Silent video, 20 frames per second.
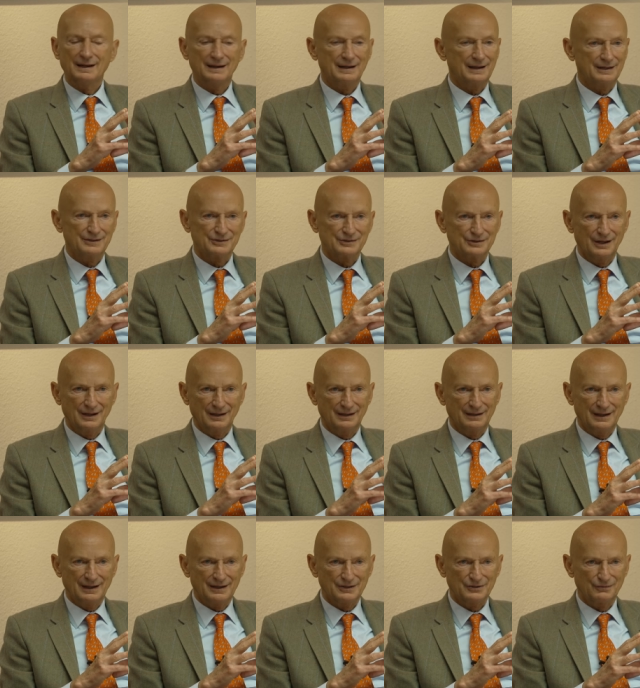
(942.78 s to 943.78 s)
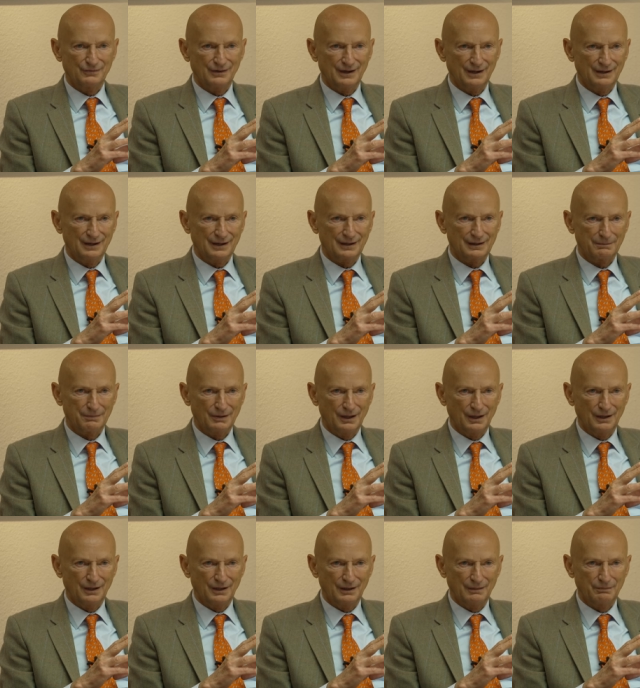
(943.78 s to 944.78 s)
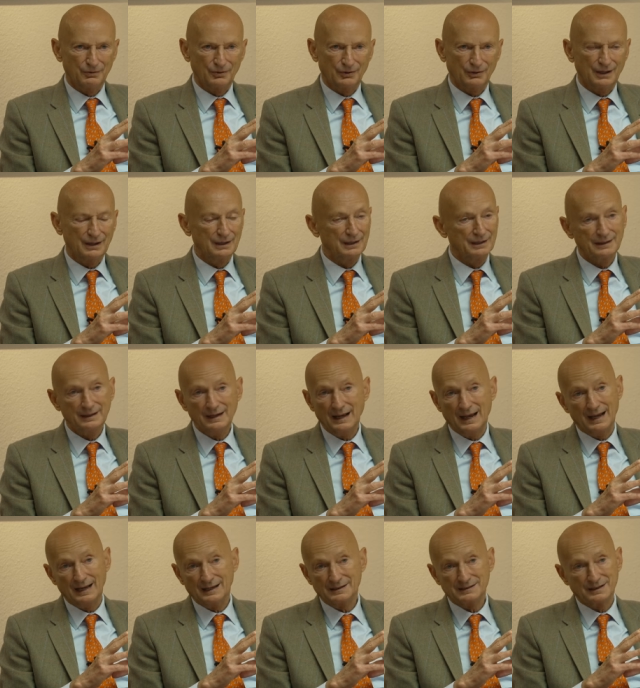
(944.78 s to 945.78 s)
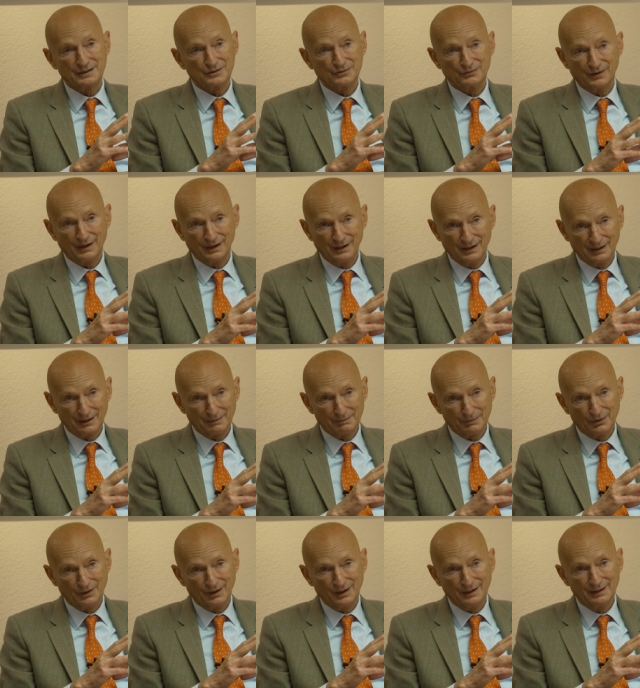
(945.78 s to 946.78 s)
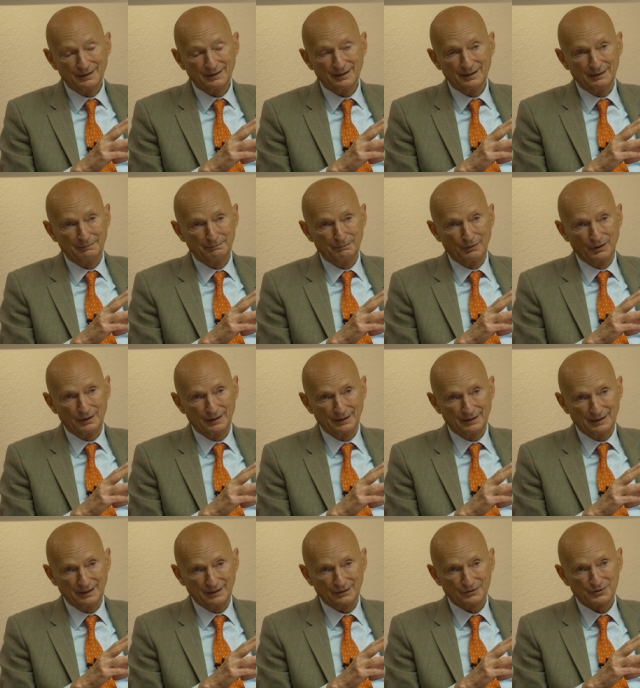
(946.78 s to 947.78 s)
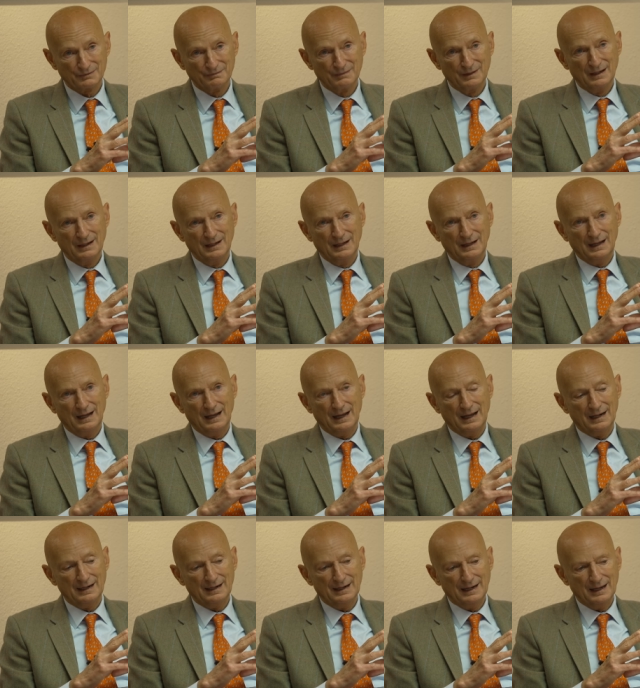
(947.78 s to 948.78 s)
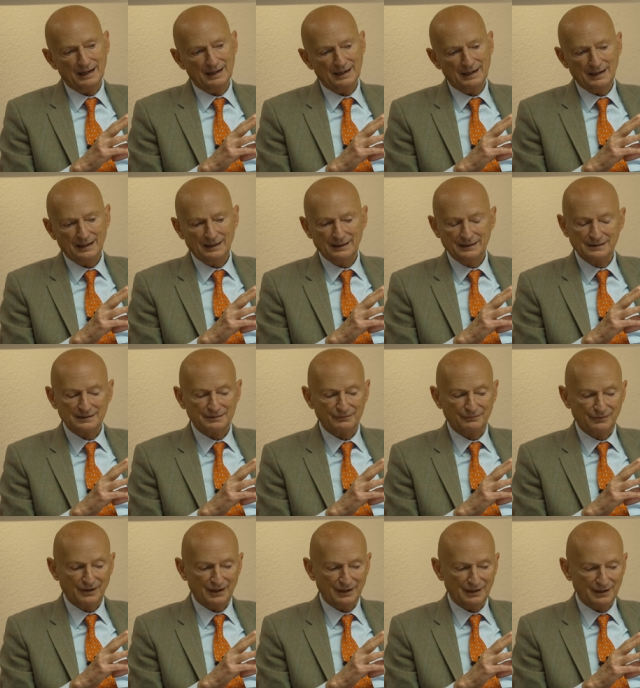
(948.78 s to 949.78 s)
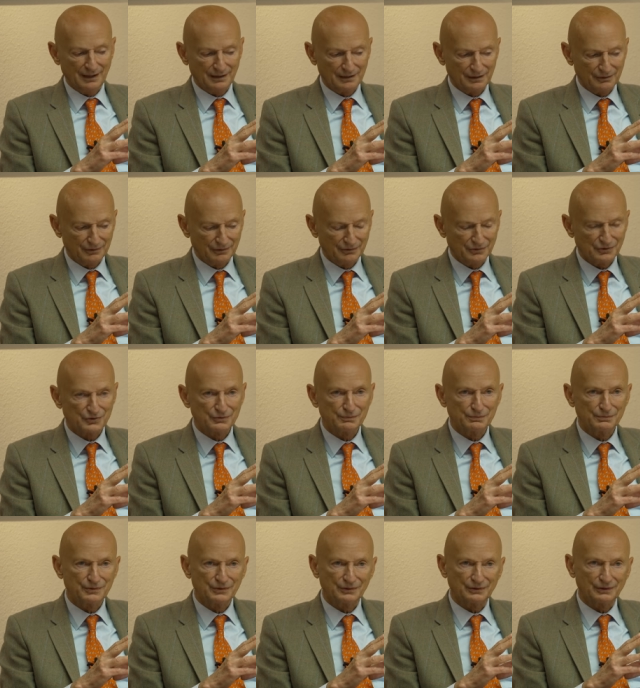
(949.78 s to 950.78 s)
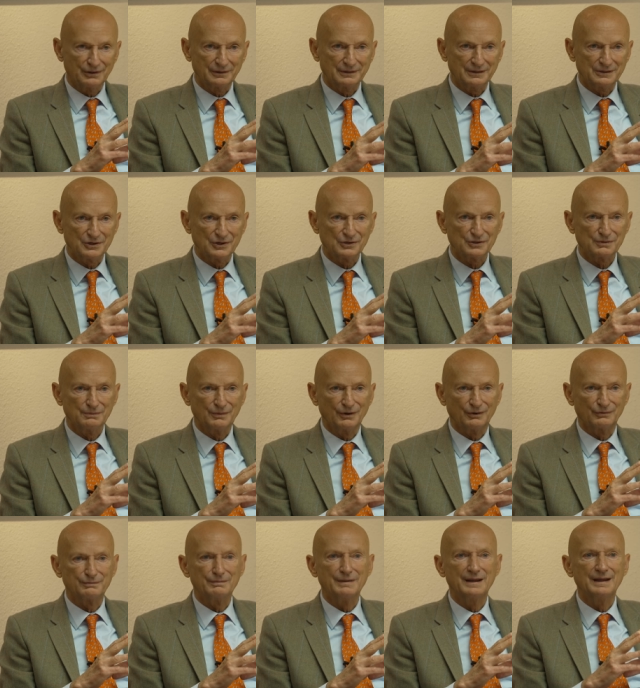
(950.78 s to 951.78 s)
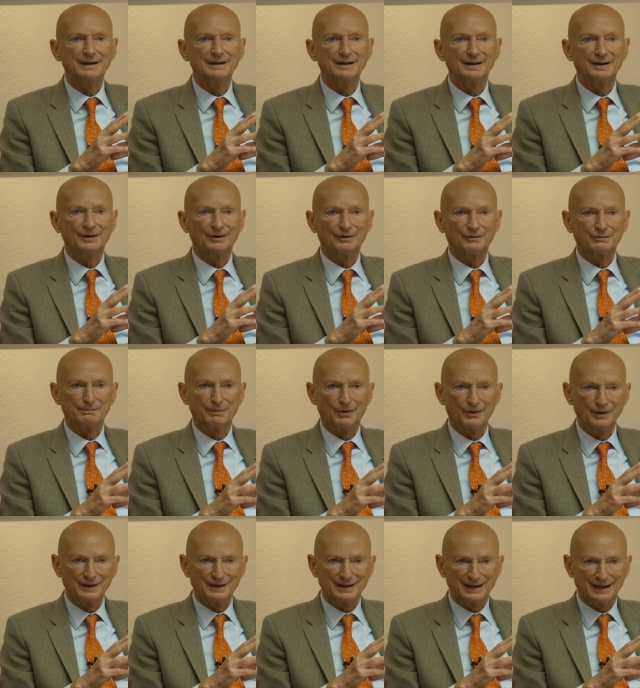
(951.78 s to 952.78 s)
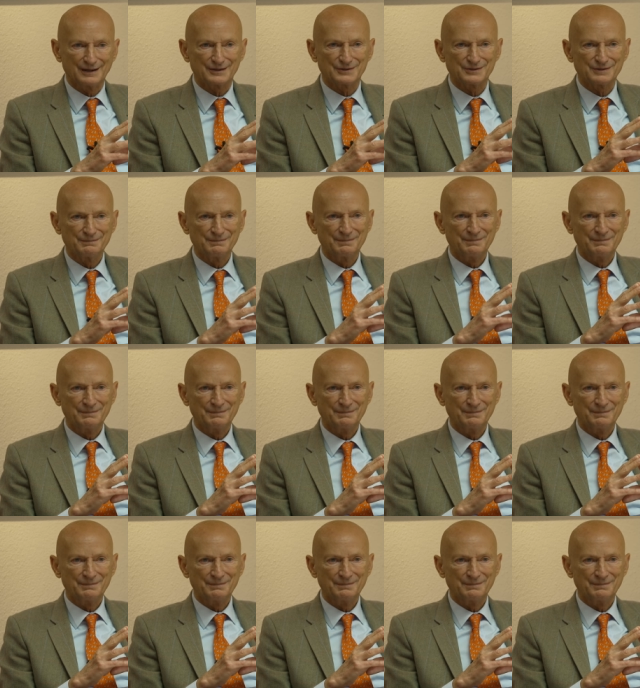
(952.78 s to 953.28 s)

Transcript: There is, uh, there is very little uh, plurality, as there's very little plurality in politics and then it's very little criticism, criticism of media, of politics.